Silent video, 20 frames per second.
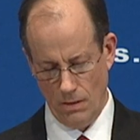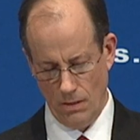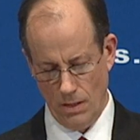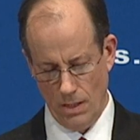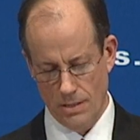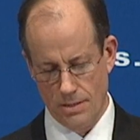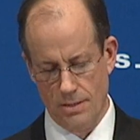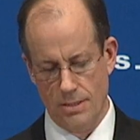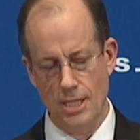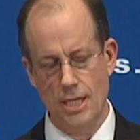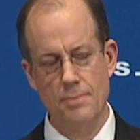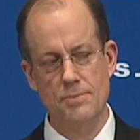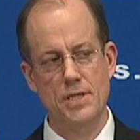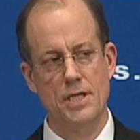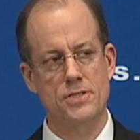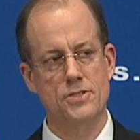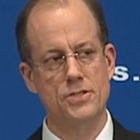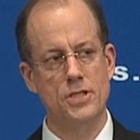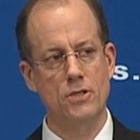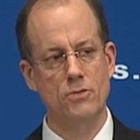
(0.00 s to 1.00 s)
It seems
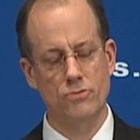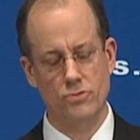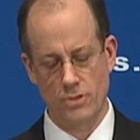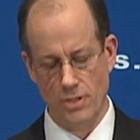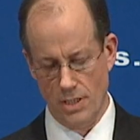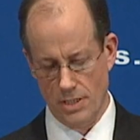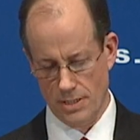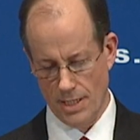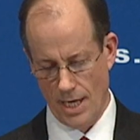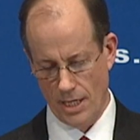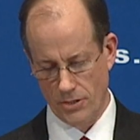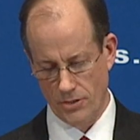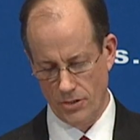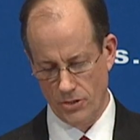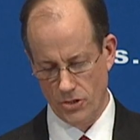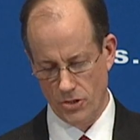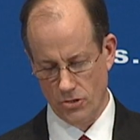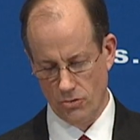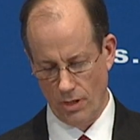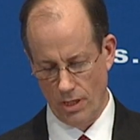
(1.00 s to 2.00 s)
that secrecy is actually
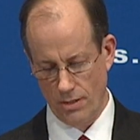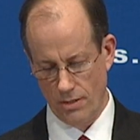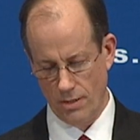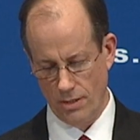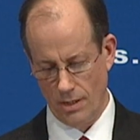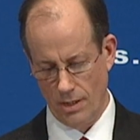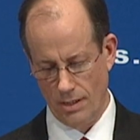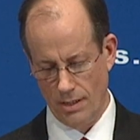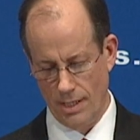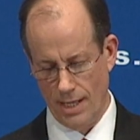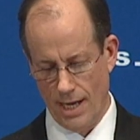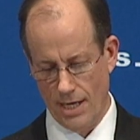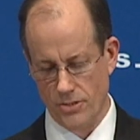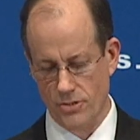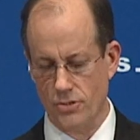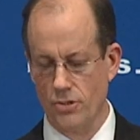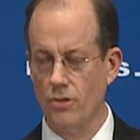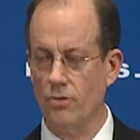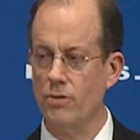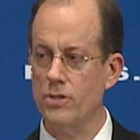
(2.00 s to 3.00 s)
strengthening the
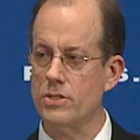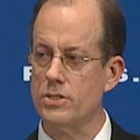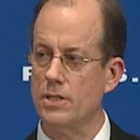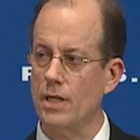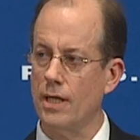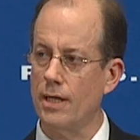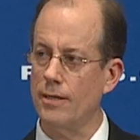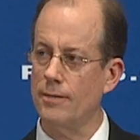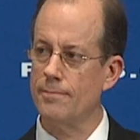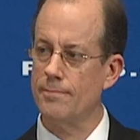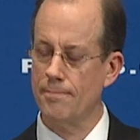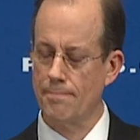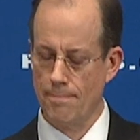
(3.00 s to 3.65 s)
national security state